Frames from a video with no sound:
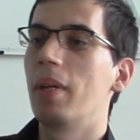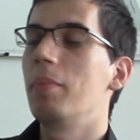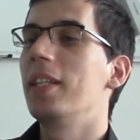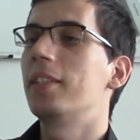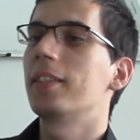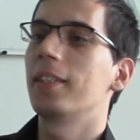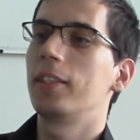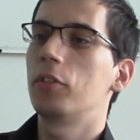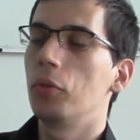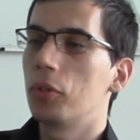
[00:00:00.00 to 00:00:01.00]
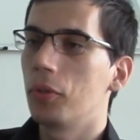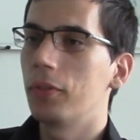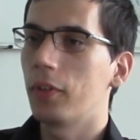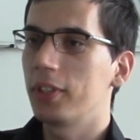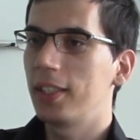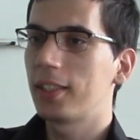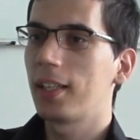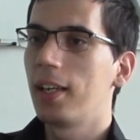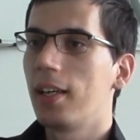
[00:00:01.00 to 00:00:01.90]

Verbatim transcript: maybe it's, it's too soon for this.